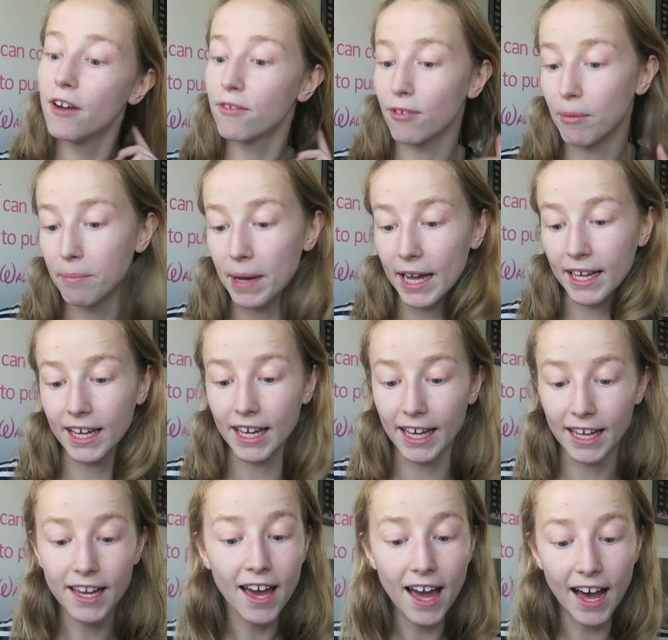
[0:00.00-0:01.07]
From
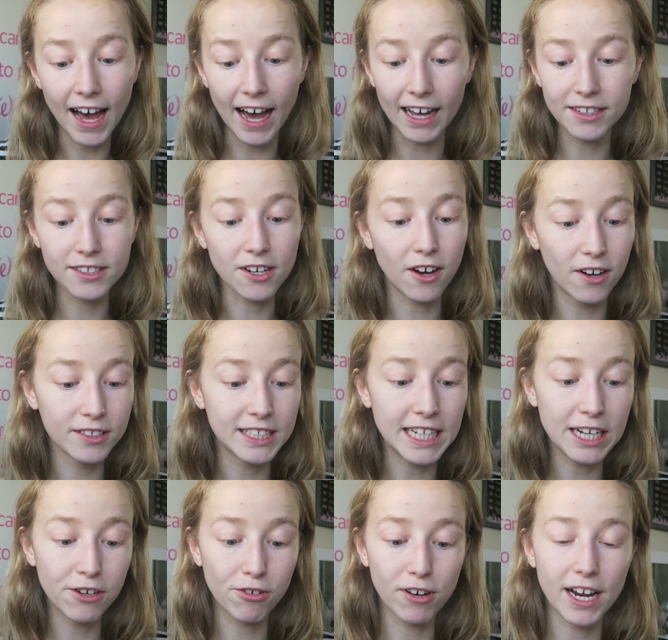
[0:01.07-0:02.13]
Becky at
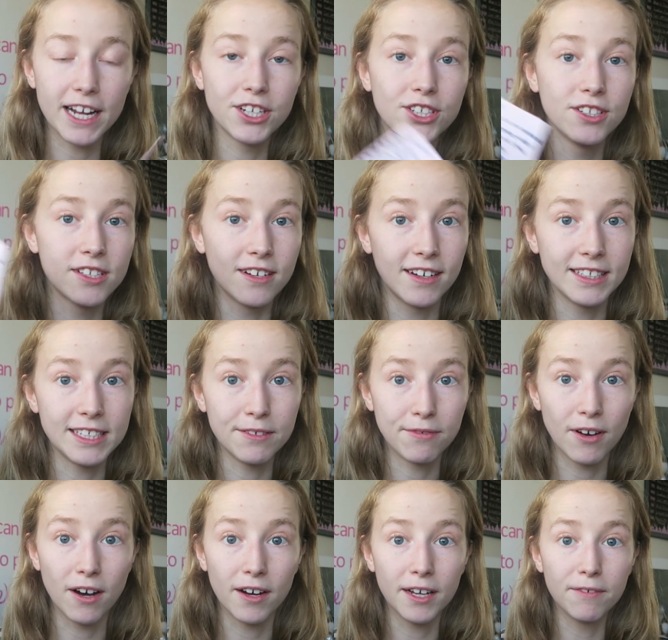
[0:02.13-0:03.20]

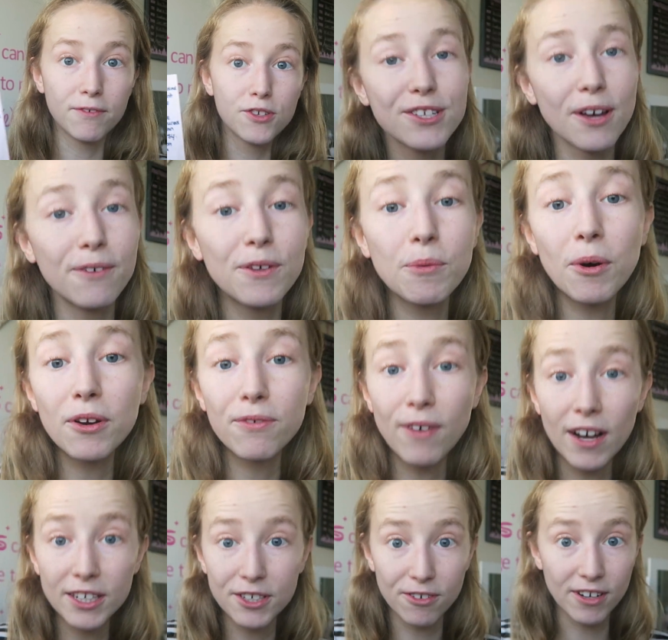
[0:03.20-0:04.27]
rtcreations95. So if you want to
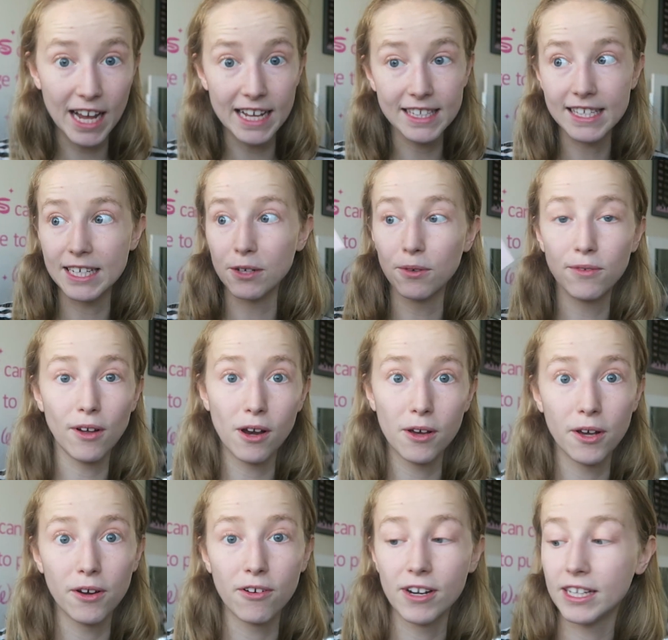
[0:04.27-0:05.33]
find her on Etsy or
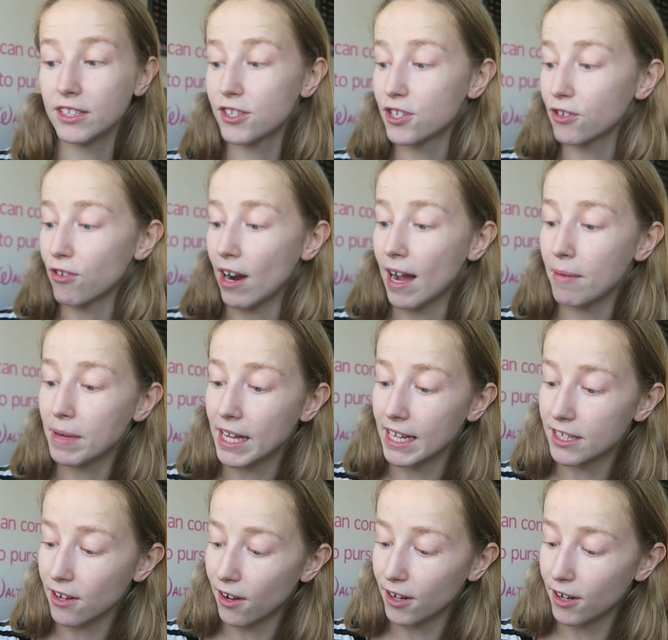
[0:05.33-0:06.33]
follow her on Instagram, it is